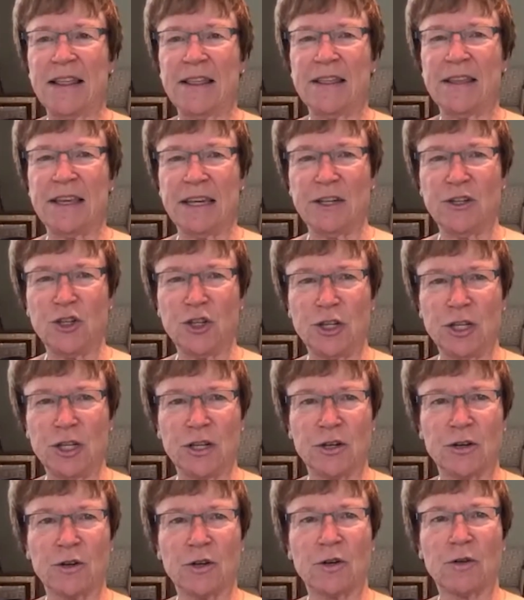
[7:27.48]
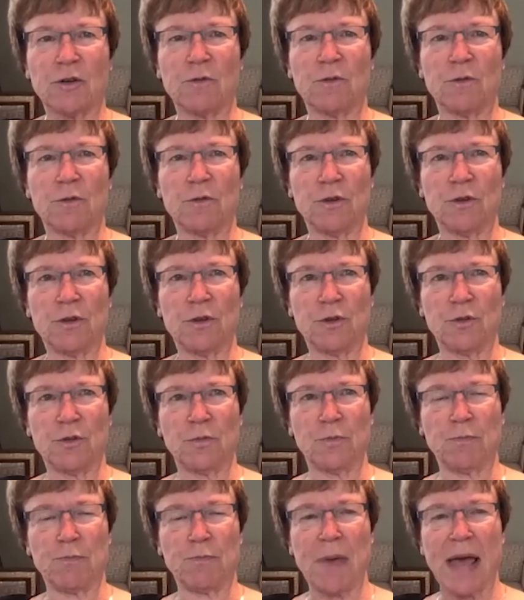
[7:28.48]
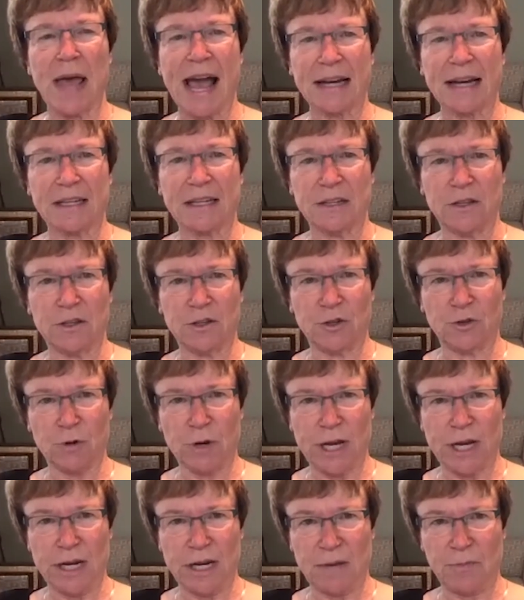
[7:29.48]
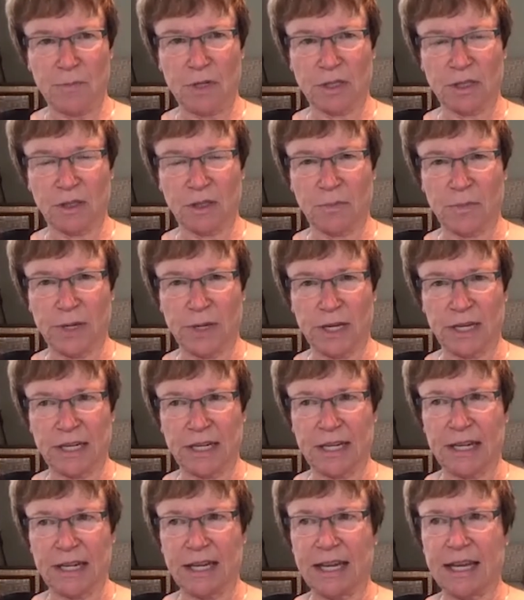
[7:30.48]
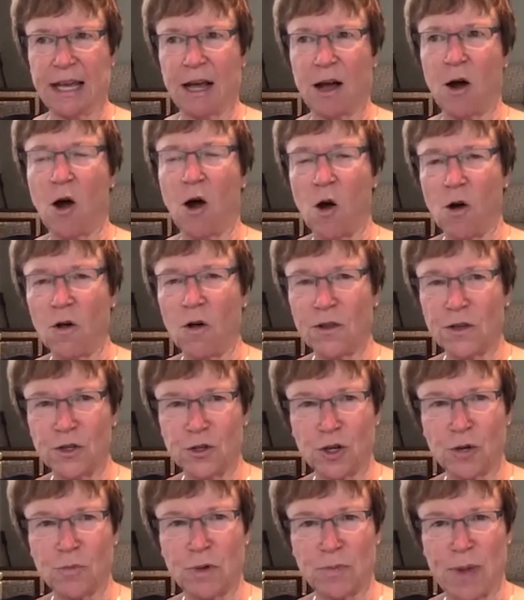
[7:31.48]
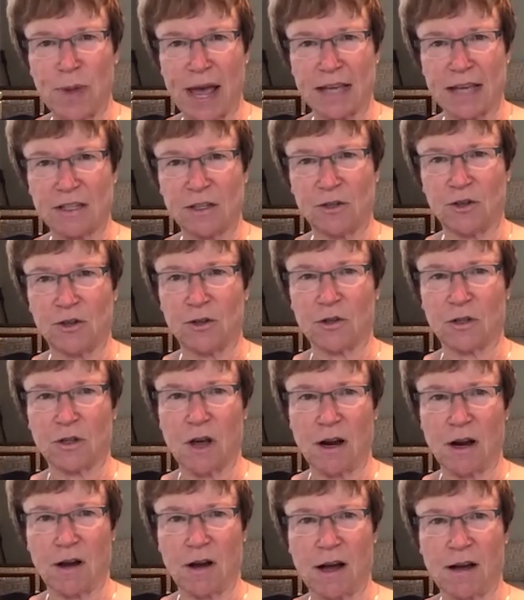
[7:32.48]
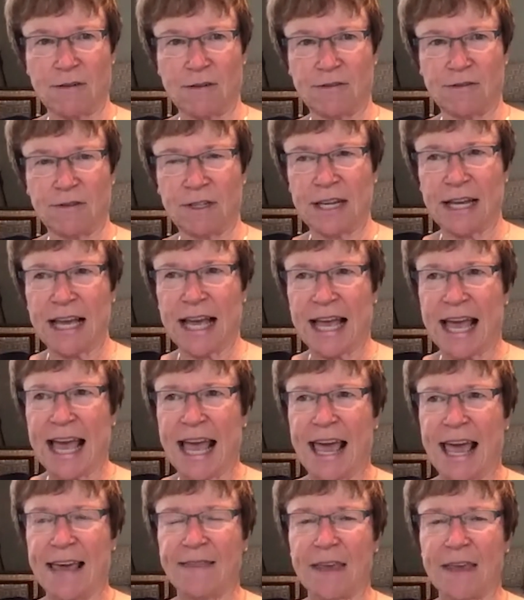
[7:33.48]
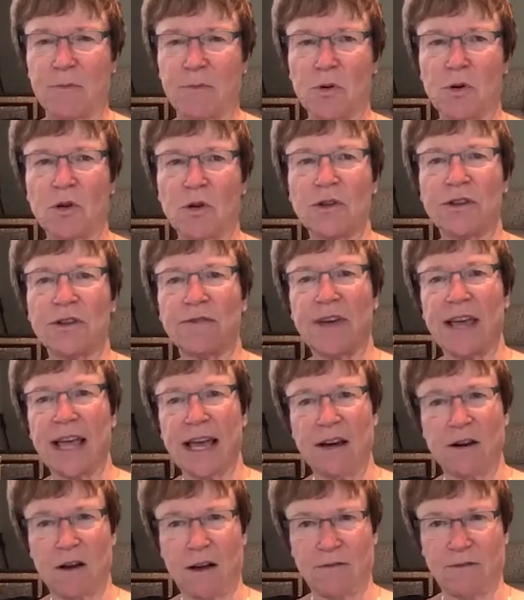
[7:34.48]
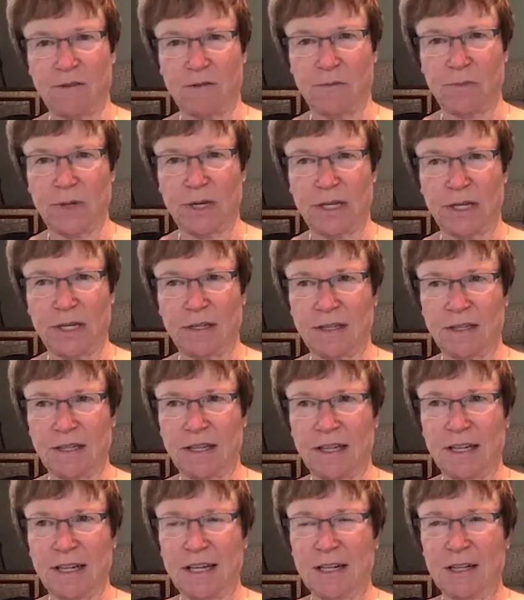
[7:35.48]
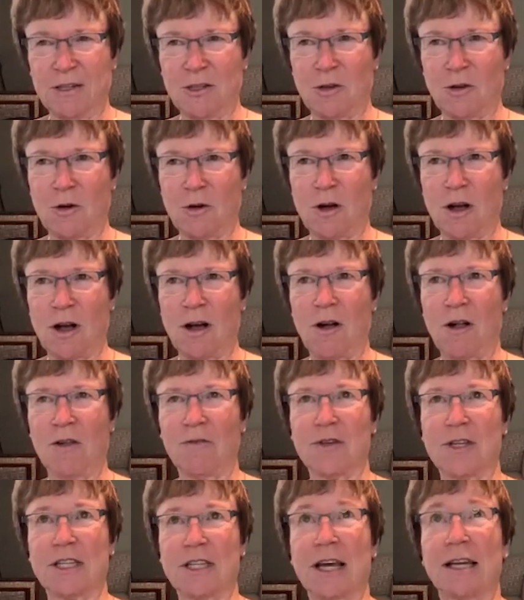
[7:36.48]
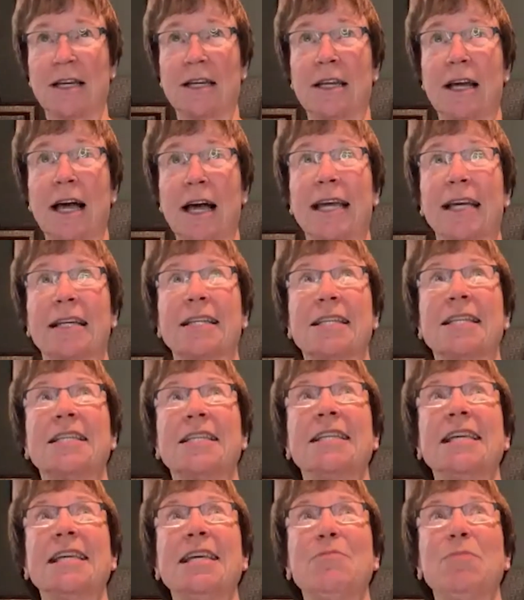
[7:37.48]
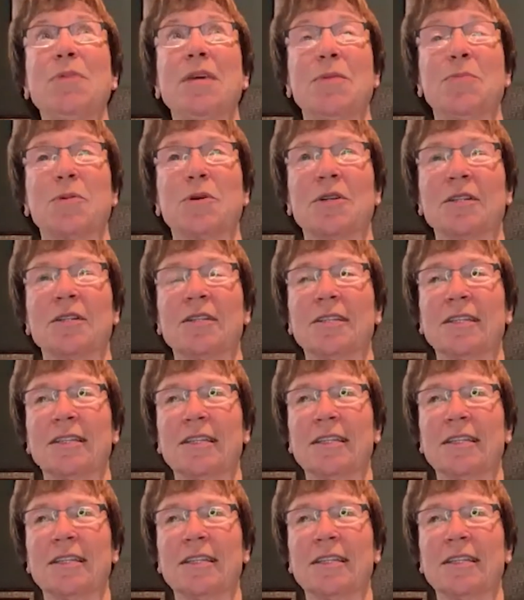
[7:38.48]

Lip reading: the engineer backed the train up a little bit. All the German passengers got off and they pulled the van off of me. So all of a sudden I can see people.